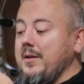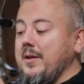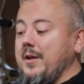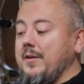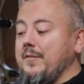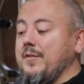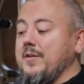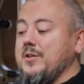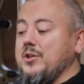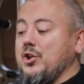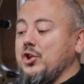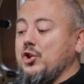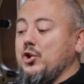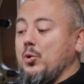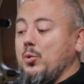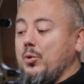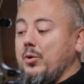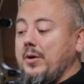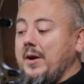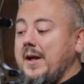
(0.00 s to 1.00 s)
If it's a
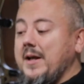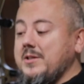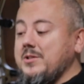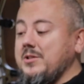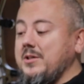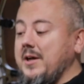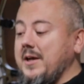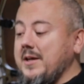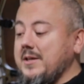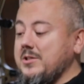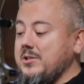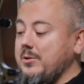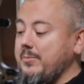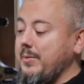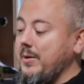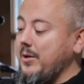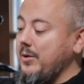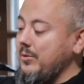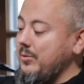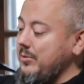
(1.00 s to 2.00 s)
shorter axle
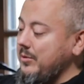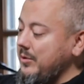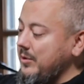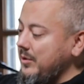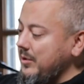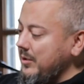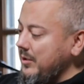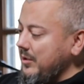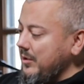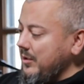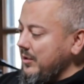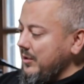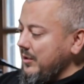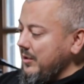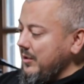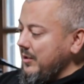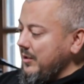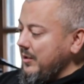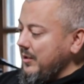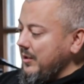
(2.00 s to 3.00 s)
bow,
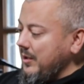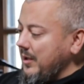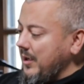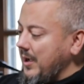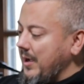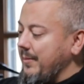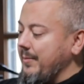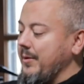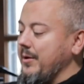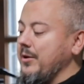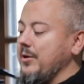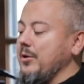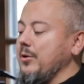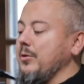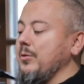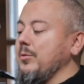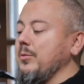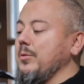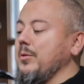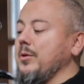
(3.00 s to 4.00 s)
I'm going to
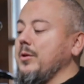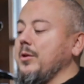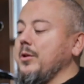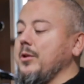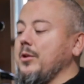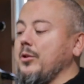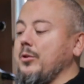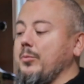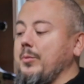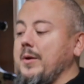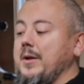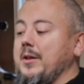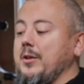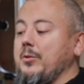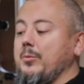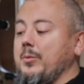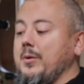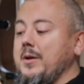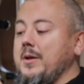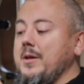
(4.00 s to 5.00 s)
do 3 and
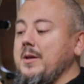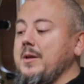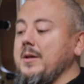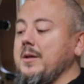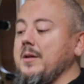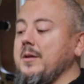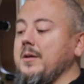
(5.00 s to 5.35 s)
3.